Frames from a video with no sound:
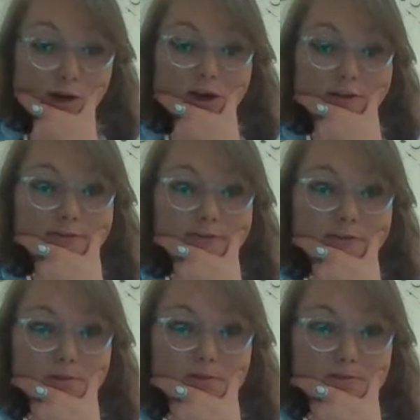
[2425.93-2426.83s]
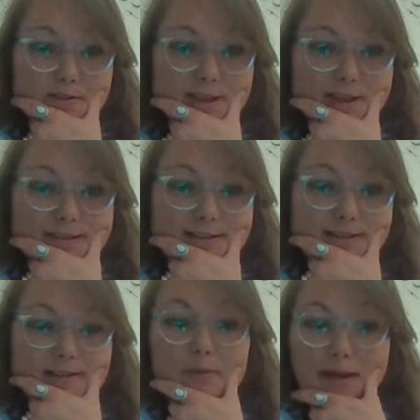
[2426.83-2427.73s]
giraffe, which was an
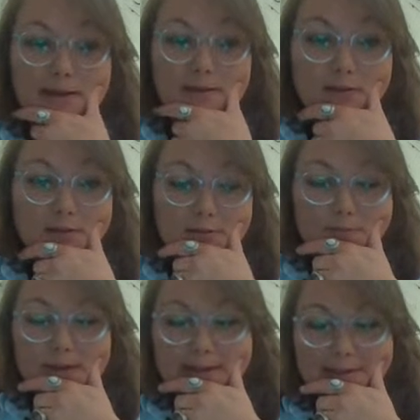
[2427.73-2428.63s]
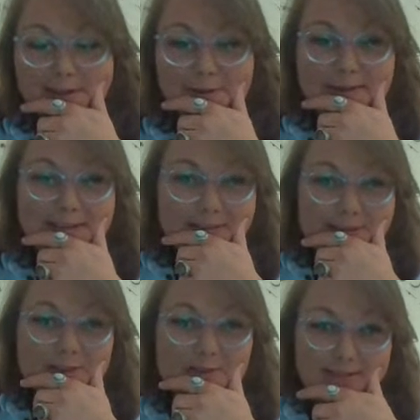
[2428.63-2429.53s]
excellent
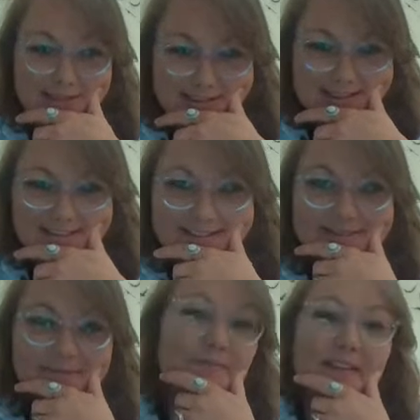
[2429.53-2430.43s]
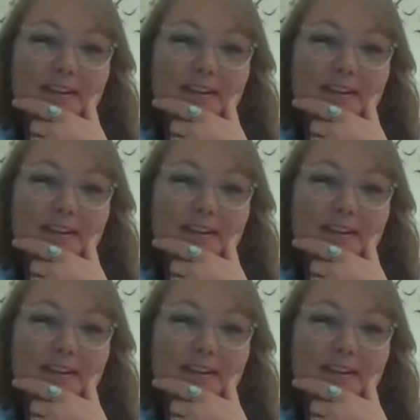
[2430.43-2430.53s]
paleoecological indicator.